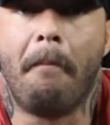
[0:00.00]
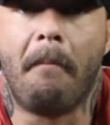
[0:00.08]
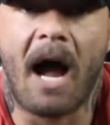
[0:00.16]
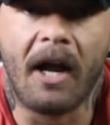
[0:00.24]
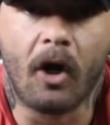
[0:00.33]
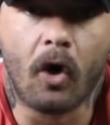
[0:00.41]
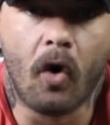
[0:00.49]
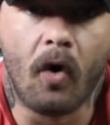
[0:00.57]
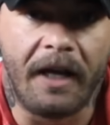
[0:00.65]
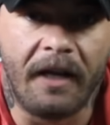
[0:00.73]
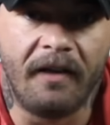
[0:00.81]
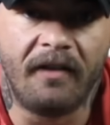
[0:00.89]
My
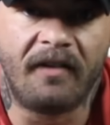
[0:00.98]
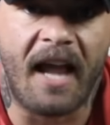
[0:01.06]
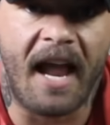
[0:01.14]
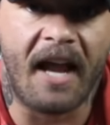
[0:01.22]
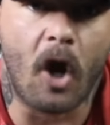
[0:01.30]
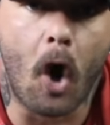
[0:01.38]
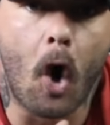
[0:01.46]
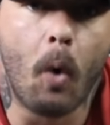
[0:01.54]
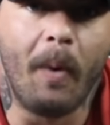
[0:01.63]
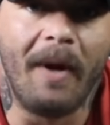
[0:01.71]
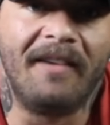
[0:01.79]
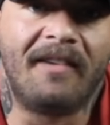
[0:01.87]
goal is and
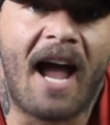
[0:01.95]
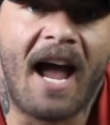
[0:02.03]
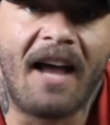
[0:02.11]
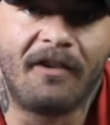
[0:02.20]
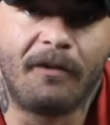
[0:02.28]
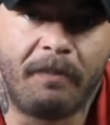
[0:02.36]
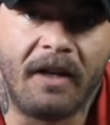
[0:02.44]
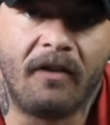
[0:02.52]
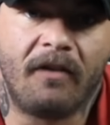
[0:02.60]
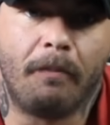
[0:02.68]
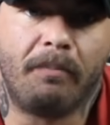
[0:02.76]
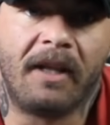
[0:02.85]
always has
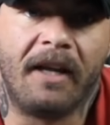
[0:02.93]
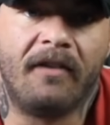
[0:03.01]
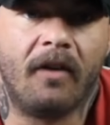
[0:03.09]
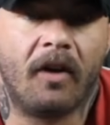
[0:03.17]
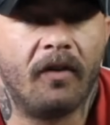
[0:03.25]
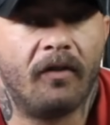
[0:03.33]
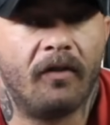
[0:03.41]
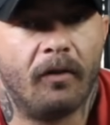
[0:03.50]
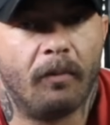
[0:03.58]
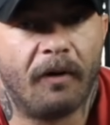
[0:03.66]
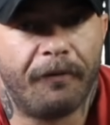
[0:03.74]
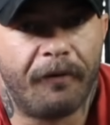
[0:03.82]
been to place the
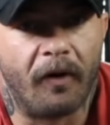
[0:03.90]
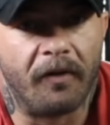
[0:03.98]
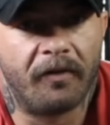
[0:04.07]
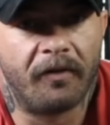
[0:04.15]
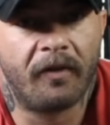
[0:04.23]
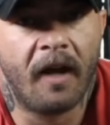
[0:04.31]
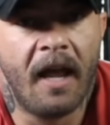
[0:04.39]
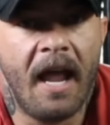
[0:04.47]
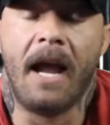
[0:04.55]
consumer first.